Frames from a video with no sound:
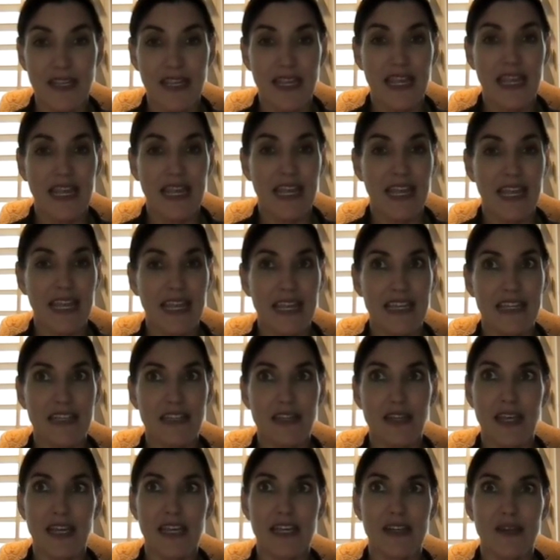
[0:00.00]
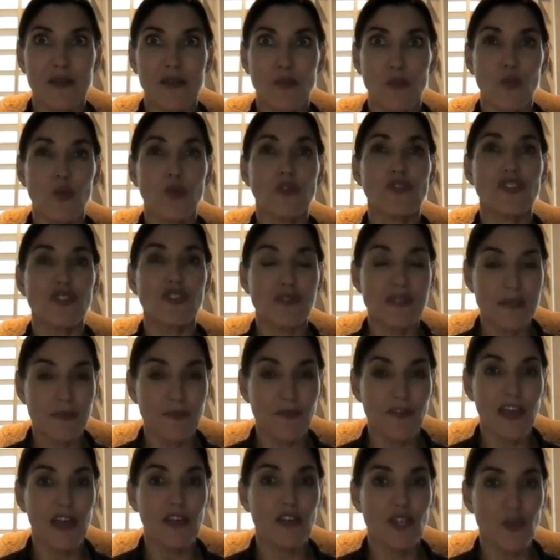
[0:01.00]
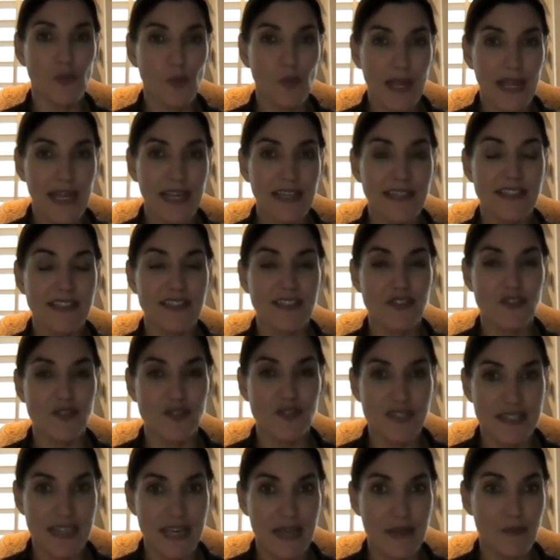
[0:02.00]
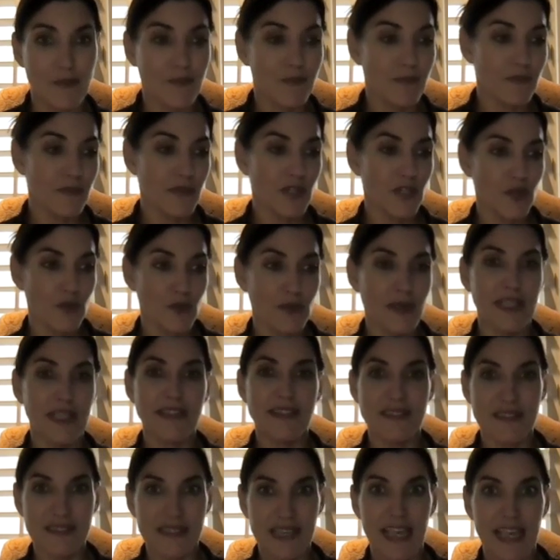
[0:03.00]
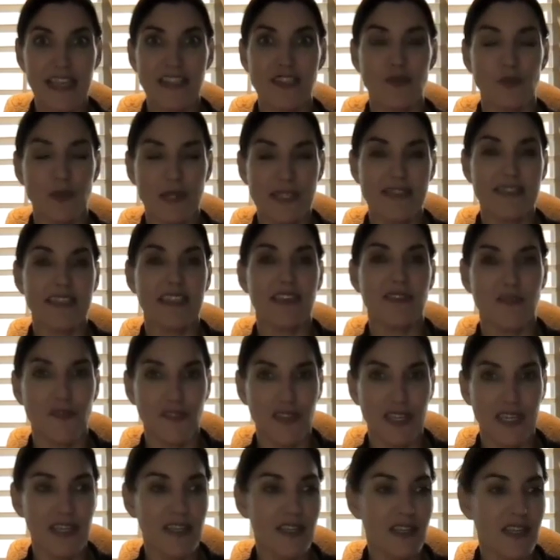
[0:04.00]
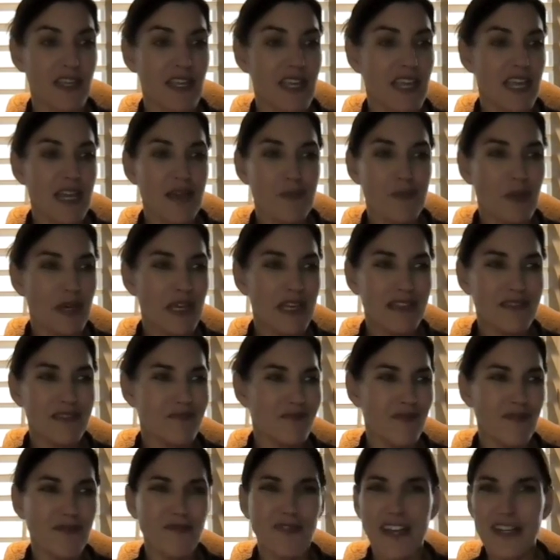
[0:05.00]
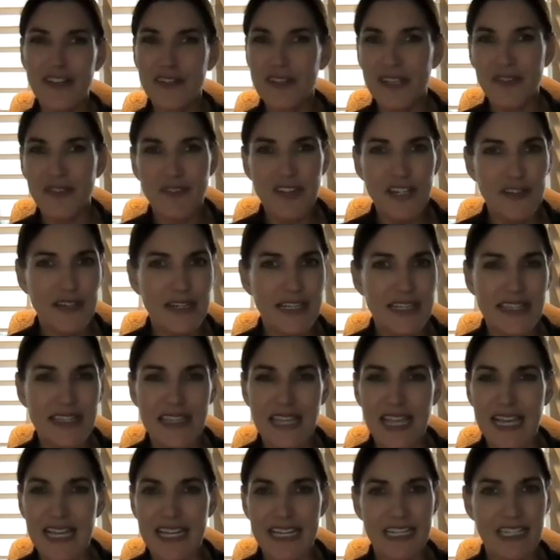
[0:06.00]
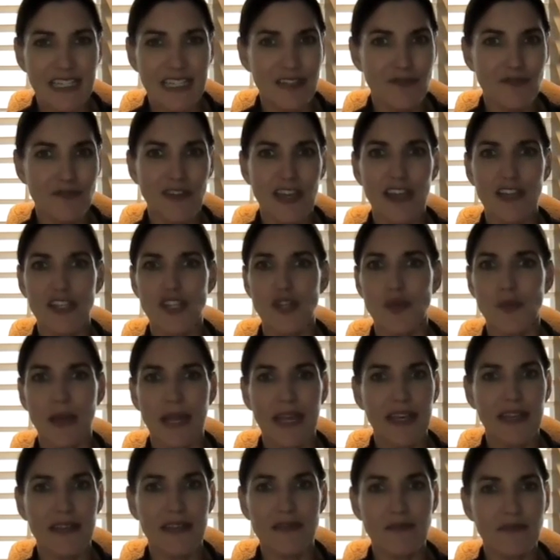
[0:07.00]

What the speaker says: And we'll do some value add to some units as we see fit, but very, very light value add.